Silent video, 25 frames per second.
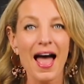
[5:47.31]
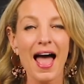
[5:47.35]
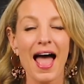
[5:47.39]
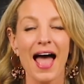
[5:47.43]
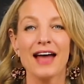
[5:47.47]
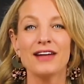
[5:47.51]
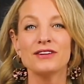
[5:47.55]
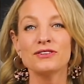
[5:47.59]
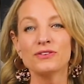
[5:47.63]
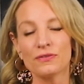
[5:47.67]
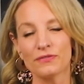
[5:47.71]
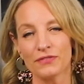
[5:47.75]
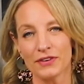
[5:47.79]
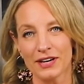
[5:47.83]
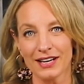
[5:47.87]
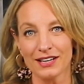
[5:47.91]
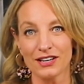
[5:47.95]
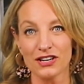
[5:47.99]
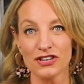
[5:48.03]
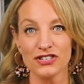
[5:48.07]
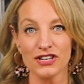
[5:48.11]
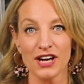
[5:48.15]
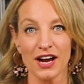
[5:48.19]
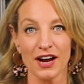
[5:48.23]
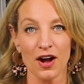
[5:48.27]
and don't forget to
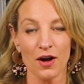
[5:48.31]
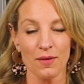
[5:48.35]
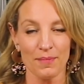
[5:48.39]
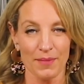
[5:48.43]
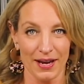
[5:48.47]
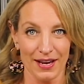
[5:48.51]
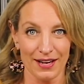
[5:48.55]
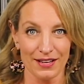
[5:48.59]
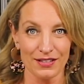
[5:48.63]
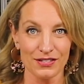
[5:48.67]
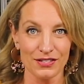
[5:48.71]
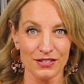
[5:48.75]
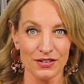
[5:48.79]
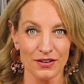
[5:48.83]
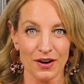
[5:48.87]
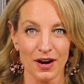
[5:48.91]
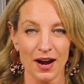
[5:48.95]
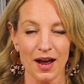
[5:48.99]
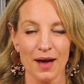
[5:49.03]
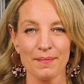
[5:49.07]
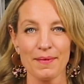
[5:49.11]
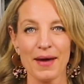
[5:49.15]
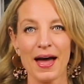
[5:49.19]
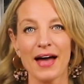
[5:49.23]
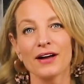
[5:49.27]
check out my
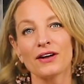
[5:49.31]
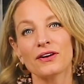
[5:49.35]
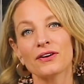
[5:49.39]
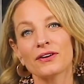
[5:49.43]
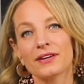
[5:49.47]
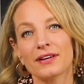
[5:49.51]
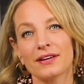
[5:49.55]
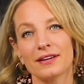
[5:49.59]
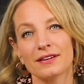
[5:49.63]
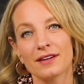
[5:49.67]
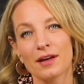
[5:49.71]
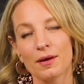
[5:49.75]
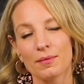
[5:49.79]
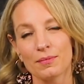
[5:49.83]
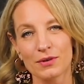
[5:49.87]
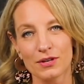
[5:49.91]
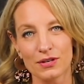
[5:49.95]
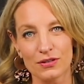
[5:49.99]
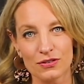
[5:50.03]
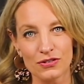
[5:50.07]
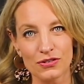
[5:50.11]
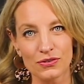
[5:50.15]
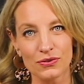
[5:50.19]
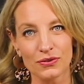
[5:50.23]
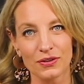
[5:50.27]
Instagram at
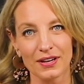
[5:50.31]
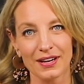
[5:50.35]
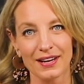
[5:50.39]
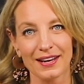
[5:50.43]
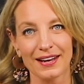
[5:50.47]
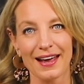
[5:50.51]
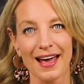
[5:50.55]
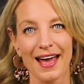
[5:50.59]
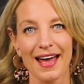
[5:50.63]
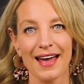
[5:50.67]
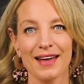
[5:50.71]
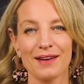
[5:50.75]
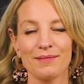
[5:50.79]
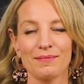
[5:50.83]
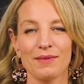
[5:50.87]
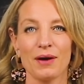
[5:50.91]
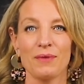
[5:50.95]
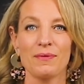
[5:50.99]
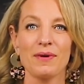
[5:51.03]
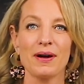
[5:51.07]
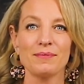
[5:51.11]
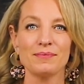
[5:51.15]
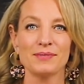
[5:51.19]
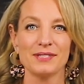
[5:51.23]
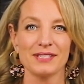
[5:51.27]
CookingWJulie and my
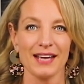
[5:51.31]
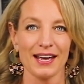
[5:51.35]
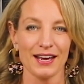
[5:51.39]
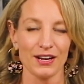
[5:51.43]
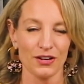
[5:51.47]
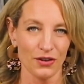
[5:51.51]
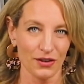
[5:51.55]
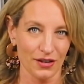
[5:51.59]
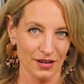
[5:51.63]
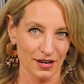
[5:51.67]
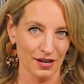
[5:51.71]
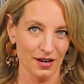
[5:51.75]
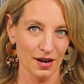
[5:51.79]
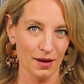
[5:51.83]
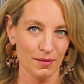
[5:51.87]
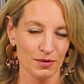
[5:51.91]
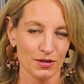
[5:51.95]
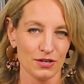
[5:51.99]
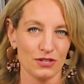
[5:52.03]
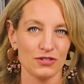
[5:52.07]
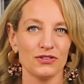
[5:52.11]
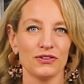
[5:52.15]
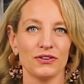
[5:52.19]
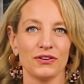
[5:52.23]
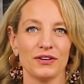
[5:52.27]
website,
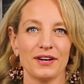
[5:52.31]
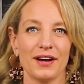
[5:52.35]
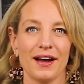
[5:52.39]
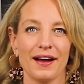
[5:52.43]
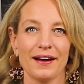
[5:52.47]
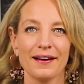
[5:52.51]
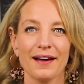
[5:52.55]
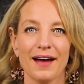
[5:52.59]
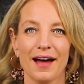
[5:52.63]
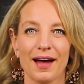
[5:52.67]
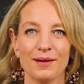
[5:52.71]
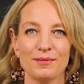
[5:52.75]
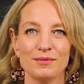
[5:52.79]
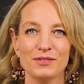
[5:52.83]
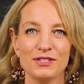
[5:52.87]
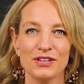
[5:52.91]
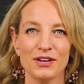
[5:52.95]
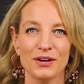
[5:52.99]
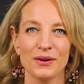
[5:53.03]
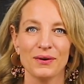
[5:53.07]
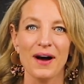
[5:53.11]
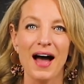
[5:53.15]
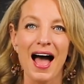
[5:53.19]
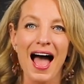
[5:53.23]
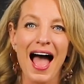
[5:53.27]
cookingwjulie.com
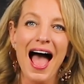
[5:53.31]
too.